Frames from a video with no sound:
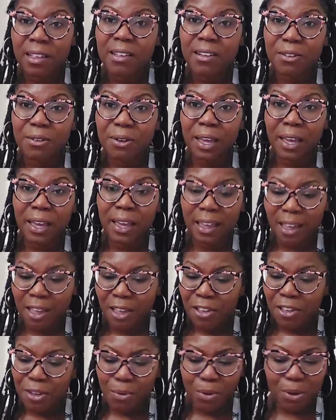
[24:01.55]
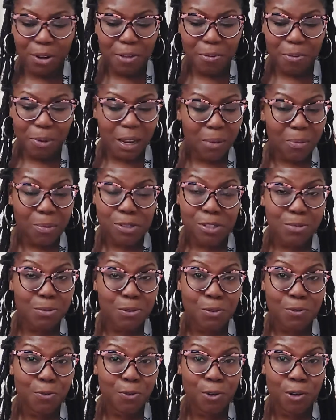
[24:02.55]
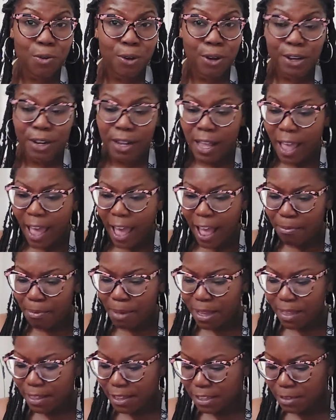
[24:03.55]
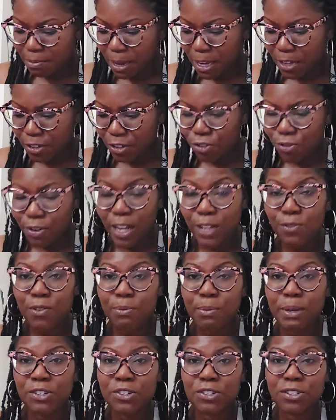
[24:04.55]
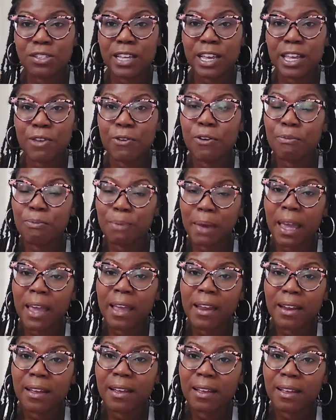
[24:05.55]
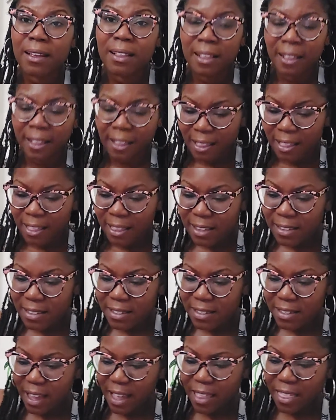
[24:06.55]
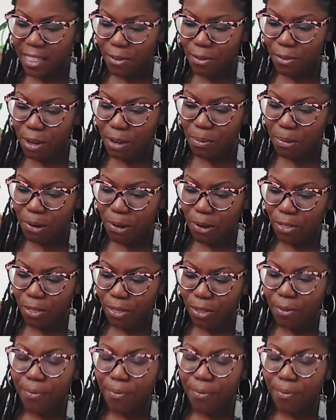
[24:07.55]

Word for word: Okay? You wouldn't have been able to move forward and make these major transformations that you have made. This is death and rebirth.